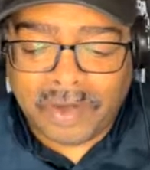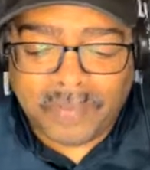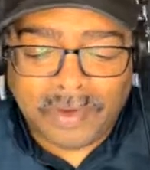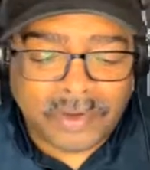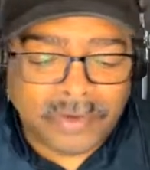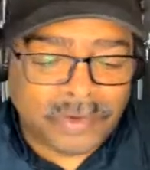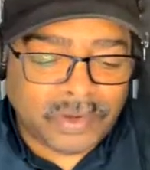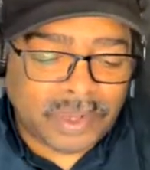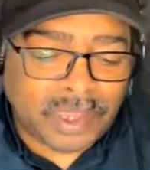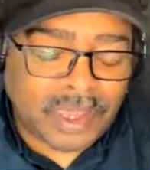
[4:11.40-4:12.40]

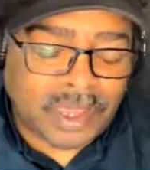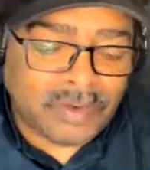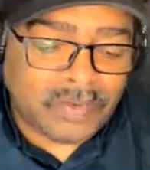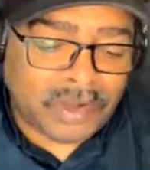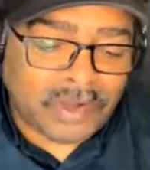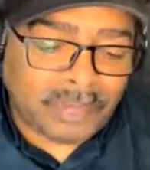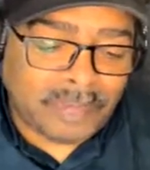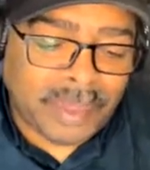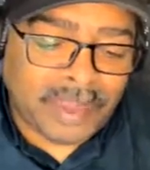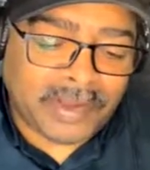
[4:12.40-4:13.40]
reproduced and which
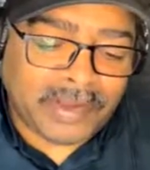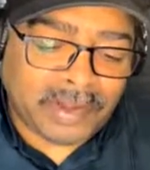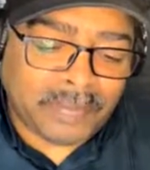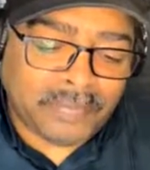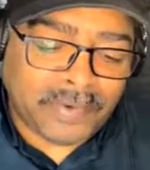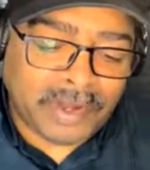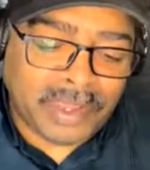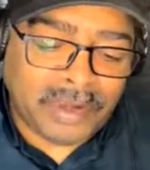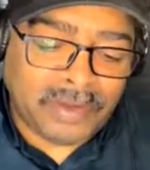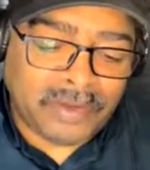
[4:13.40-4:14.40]
makes some
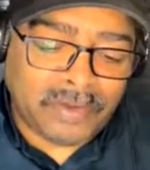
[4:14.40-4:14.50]
pretty